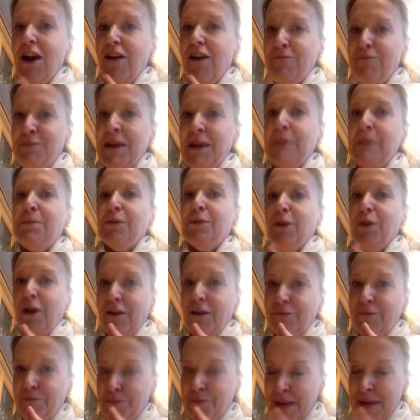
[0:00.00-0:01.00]
of people who
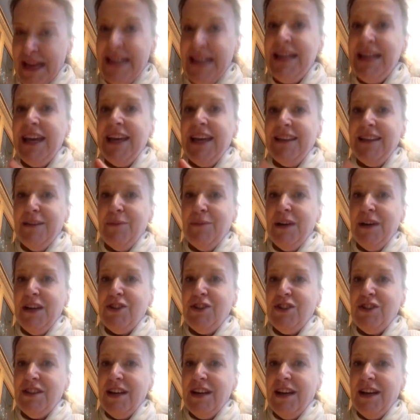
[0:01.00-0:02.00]
have been in the
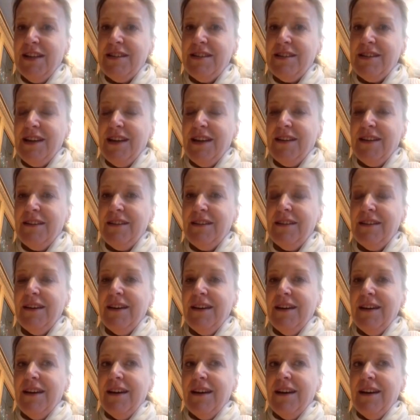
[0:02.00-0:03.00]
merchandising
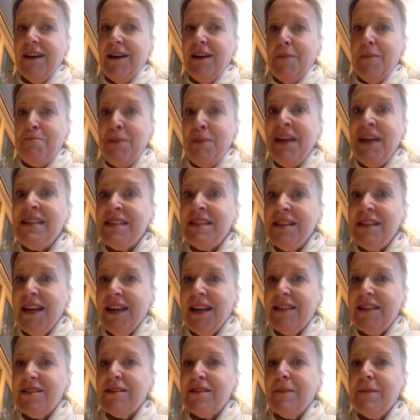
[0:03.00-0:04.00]

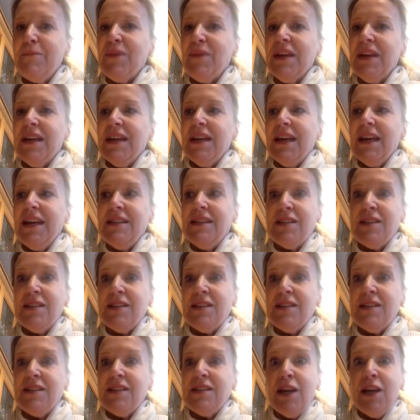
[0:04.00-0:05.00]
business
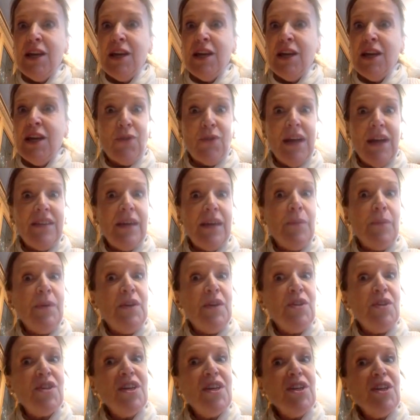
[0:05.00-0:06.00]
is a great thing,
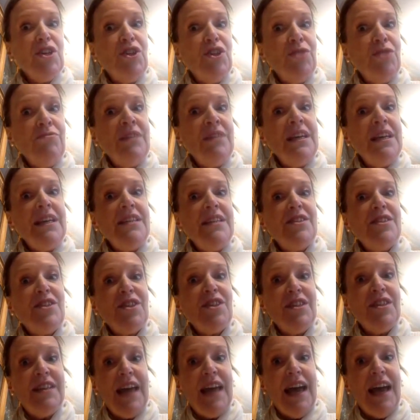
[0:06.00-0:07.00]
because you need
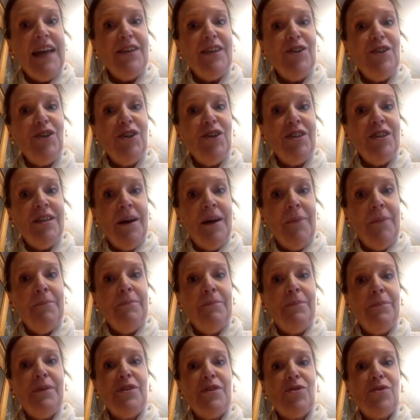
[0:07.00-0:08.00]
to get your
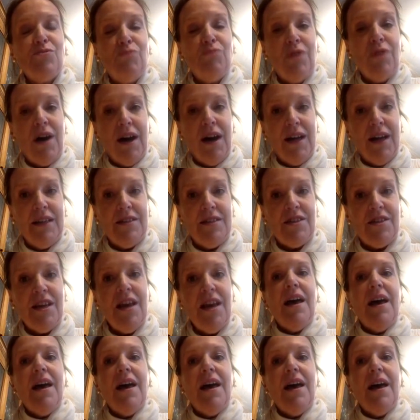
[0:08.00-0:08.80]
numbers right.